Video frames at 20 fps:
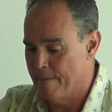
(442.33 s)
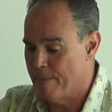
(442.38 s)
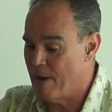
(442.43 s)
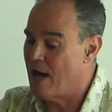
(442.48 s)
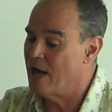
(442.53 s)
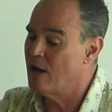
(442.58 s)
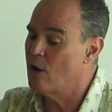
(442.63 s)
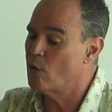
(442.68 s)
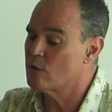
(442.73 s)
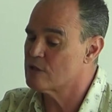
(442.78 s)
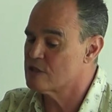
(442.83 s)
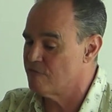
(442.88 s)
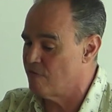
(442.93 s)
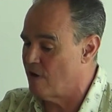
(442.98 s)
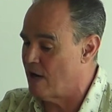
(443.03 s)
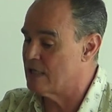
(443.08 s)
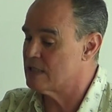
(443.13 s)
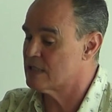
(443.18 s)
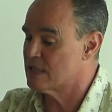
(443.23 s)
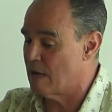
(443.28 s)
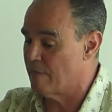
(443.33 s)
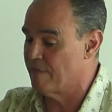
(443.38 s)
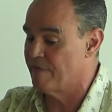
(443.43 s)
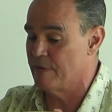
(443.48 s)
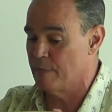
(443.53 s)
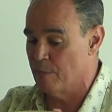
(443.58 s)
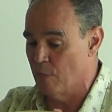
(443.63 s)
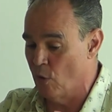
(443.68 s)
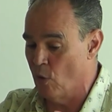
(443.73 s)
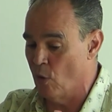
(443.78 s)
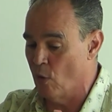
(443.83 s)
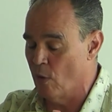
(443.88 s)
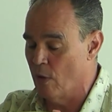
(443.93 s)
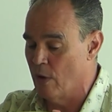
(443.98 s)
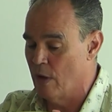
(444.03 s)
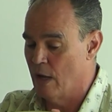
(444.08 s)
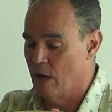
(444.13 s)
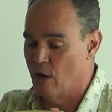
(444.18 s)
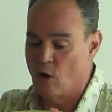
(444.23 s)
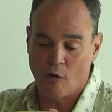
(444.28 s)
but I longed to write something more
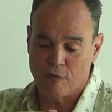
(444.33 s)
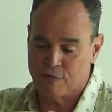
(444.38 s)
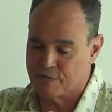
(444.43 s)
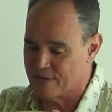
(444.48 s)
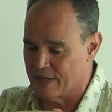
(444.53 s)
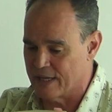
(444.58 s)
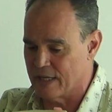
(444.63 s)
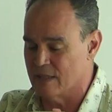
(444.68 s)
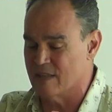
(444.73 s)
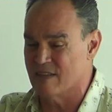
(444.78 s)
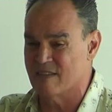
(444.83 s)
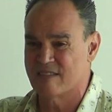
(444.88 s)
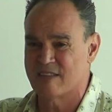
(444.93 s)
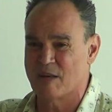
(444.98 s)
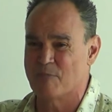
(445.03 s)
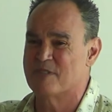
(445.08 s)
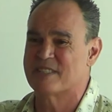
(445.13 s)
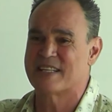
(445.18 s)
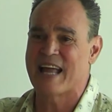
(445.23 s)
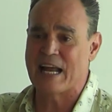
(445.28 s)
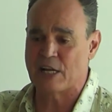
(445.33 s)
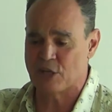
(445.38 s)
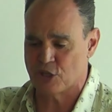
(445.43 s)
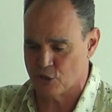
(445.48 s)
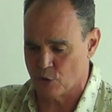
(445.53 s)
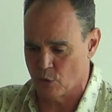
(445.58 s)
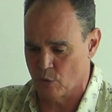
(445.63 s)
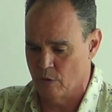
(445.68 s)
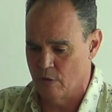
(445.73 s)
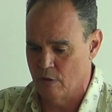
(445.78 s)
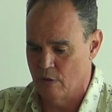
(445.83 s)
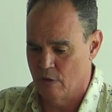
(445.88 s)
lofty and substantial,